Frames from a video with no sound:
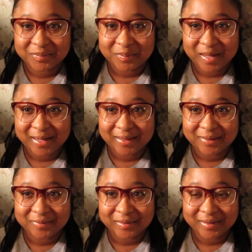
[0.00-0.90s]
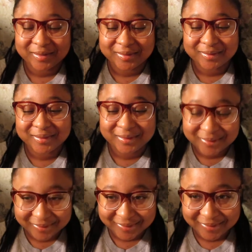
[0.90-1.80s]
bye, lovelies.
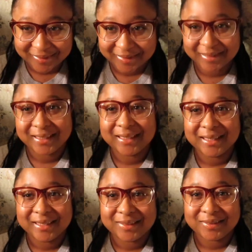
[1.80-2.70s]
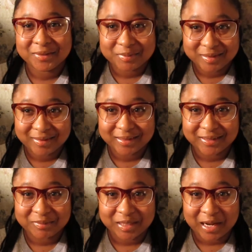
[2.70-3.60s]
You'll be
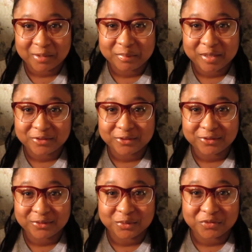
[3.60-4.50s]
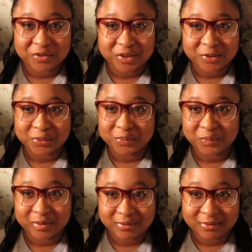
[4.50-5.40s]
seeing me. I'll make sure to do a video
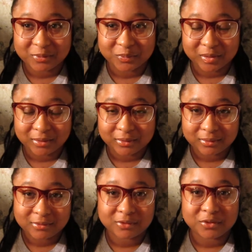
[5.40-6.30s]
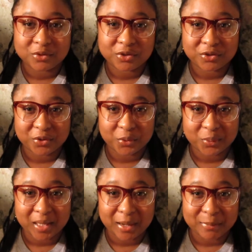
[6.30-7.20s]
once a week so you can know
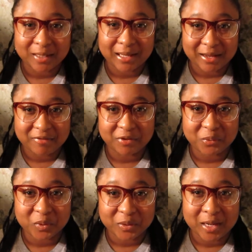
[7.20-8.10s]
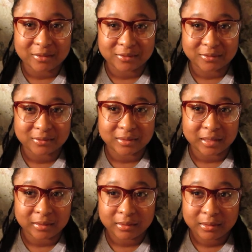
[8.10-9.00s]
that I'm alive and well. I just,
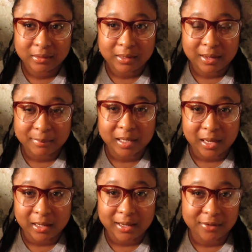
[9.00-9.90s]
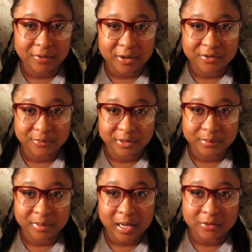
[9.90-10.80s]
like, I'm like, I gotta graduate.
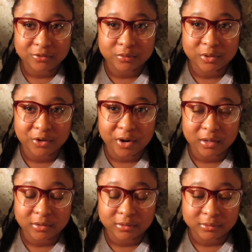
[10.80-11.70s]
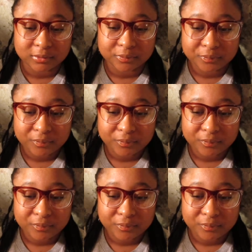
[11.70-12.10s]
But I do want to chronicle